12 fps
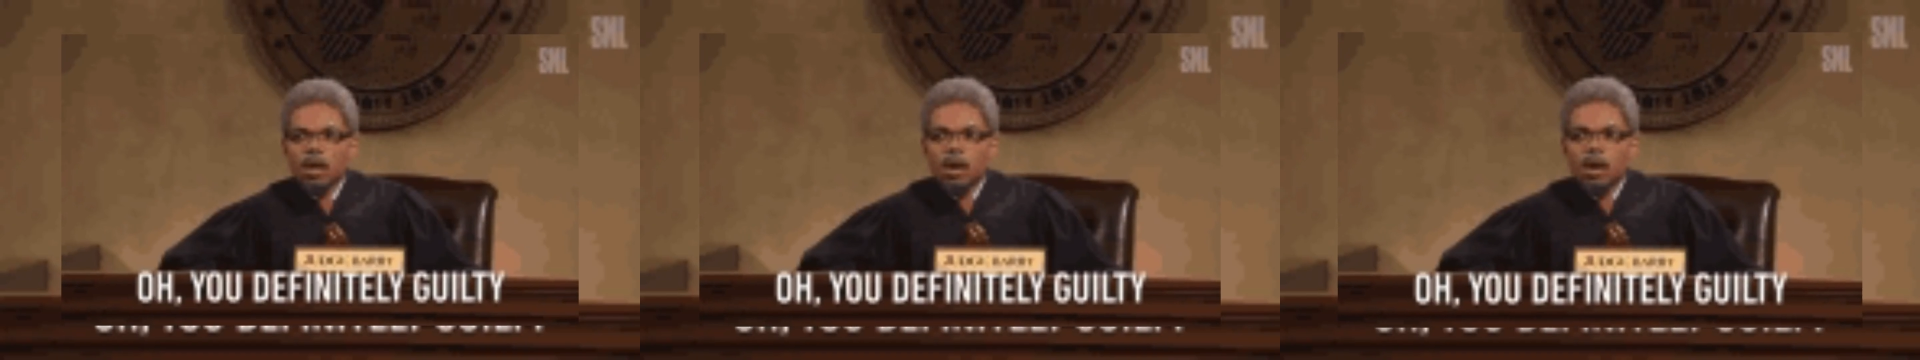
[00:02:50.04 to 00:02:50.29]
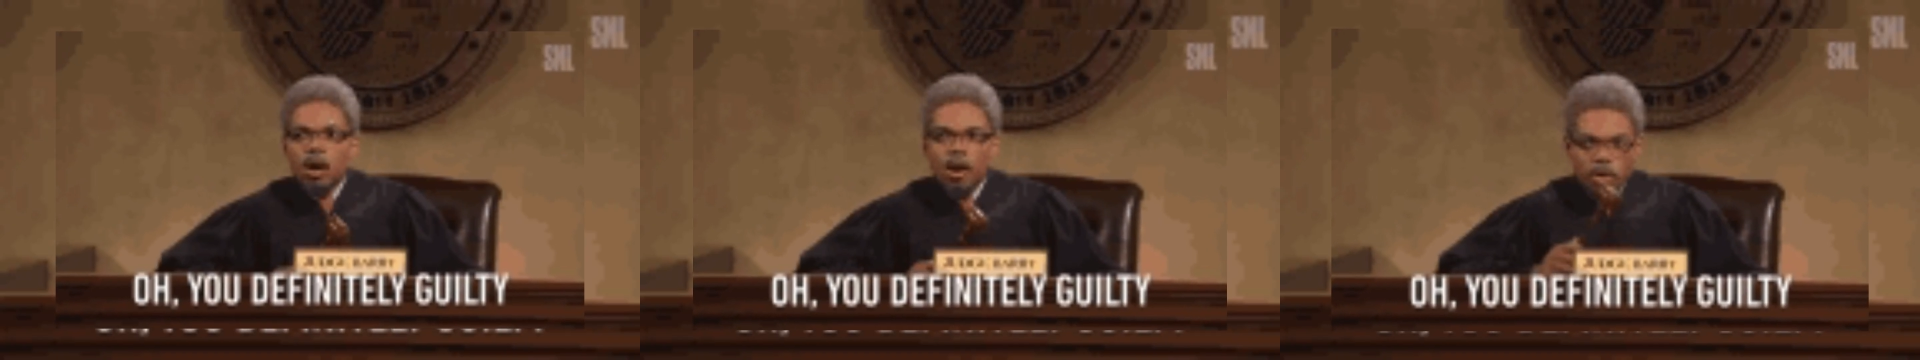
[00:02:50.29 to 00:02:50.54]

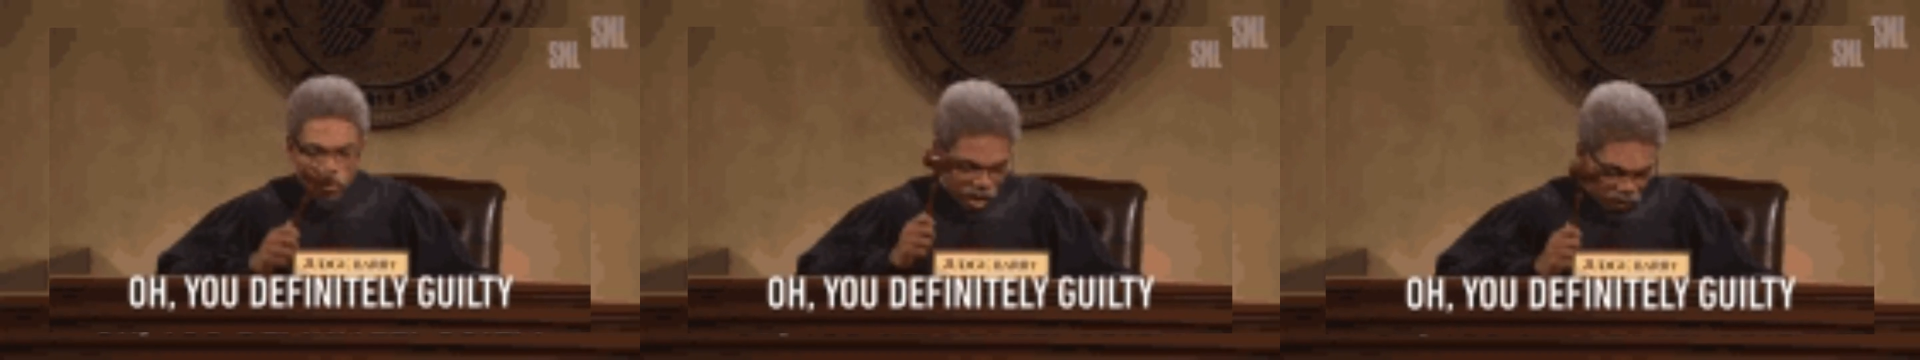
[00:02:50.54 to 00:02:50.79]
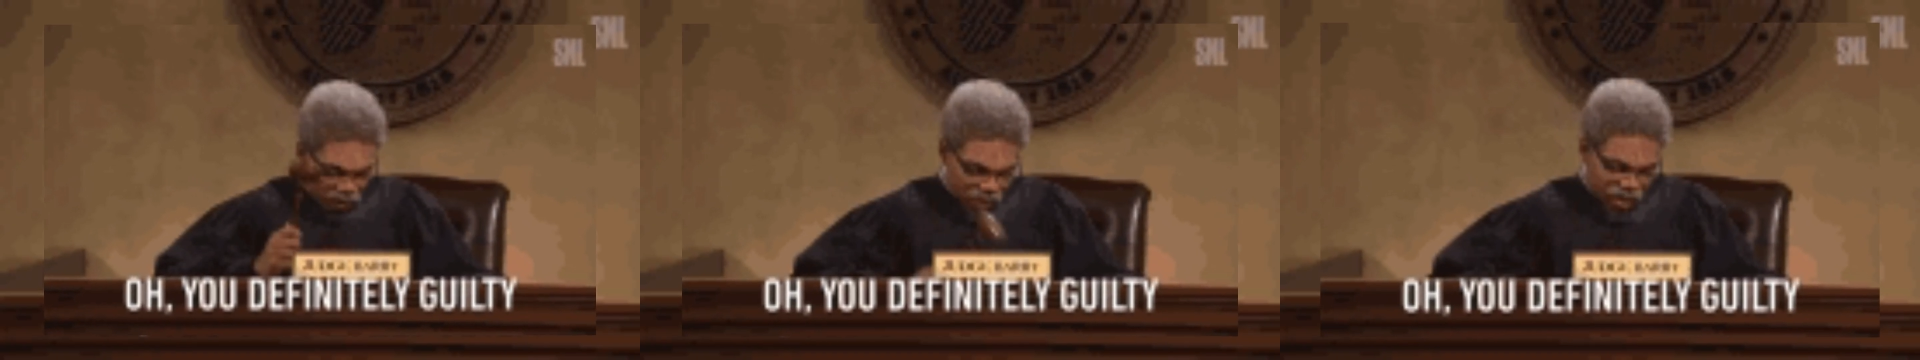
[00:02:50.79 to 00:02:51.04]
In
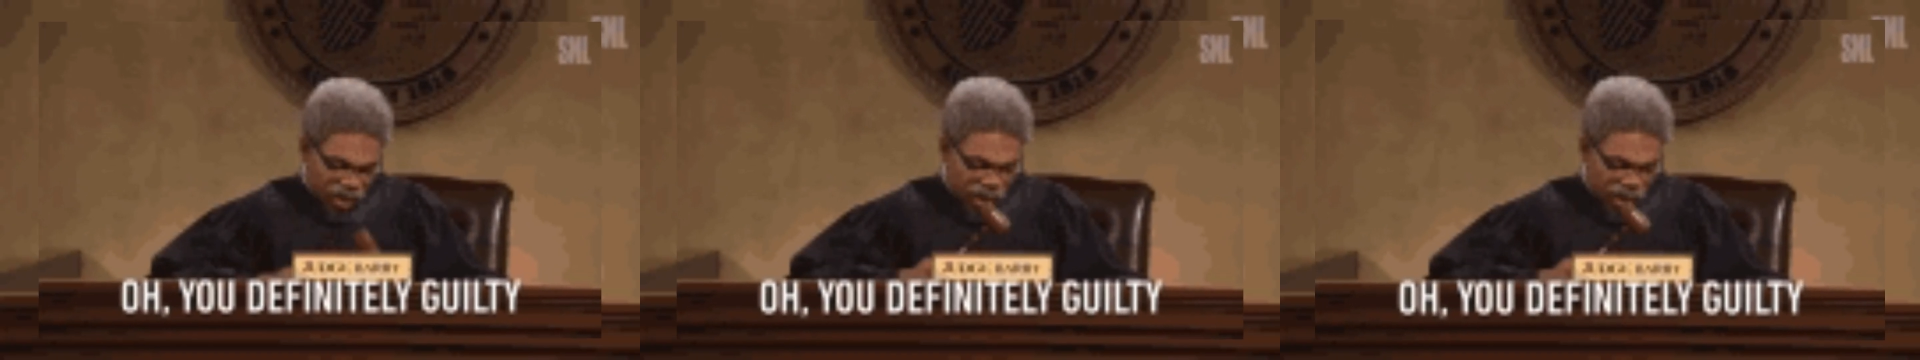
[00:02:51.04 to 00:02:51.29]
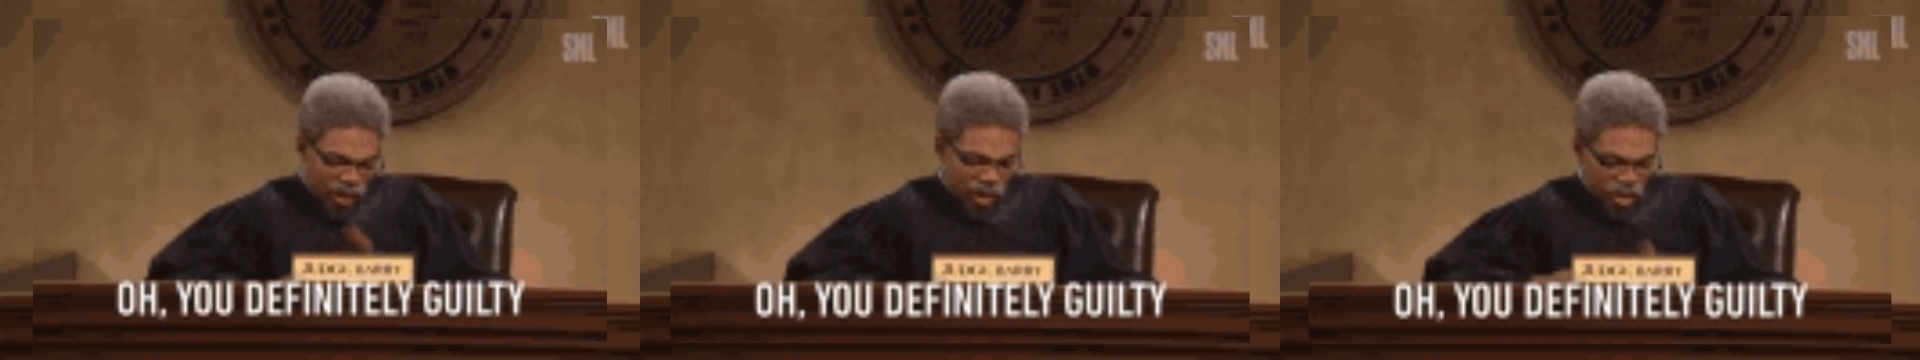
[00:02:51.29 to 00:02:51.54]

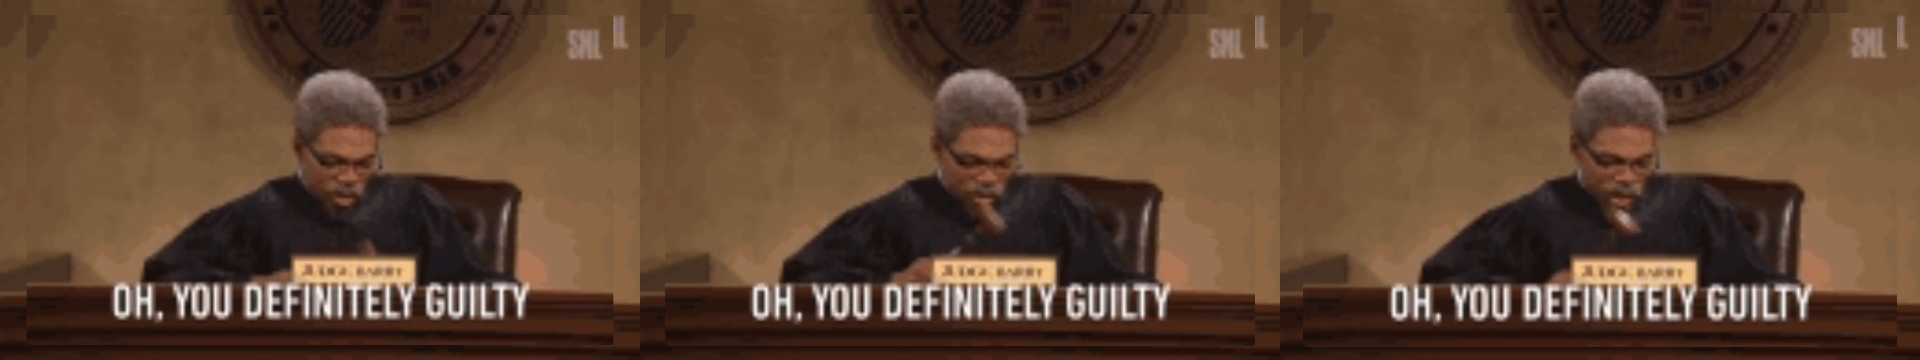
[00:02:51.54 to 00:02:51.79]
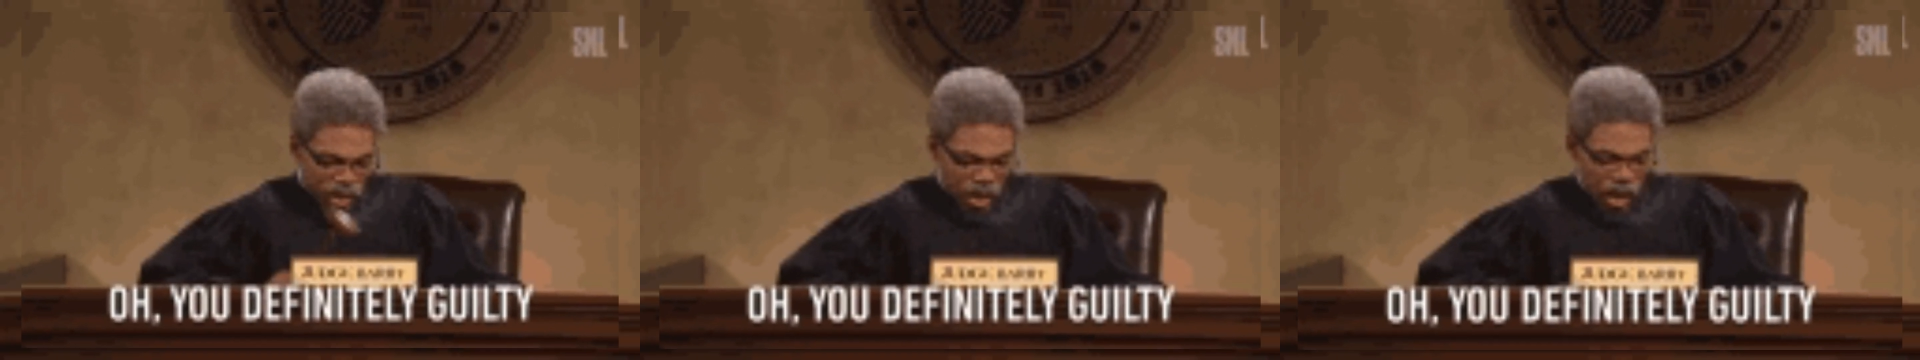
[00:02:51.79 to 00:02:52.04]
2006,
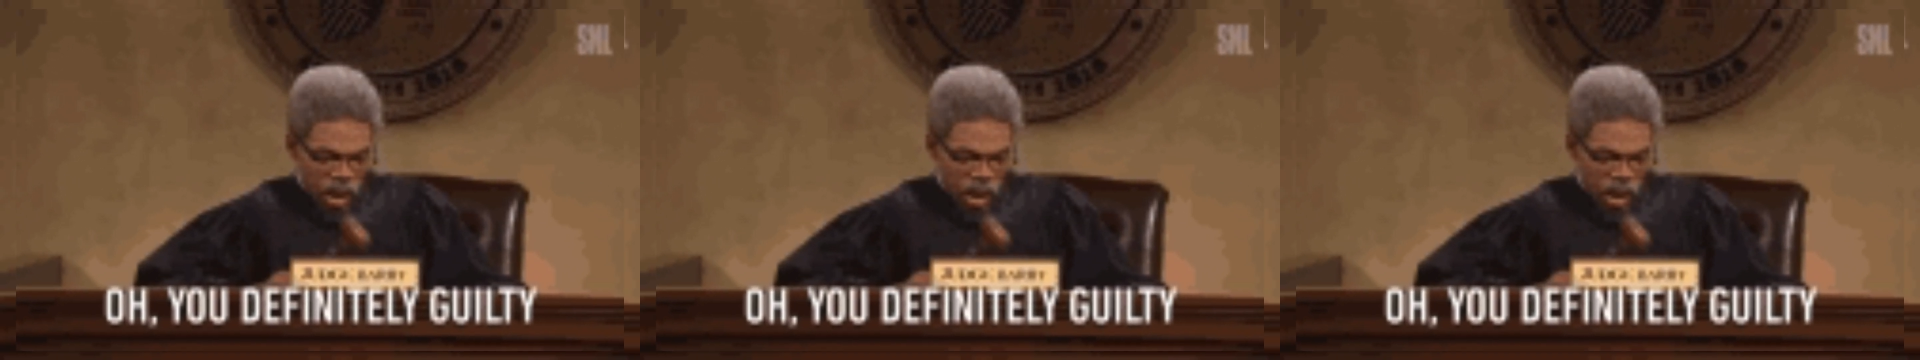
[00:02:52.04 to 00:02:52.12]
he was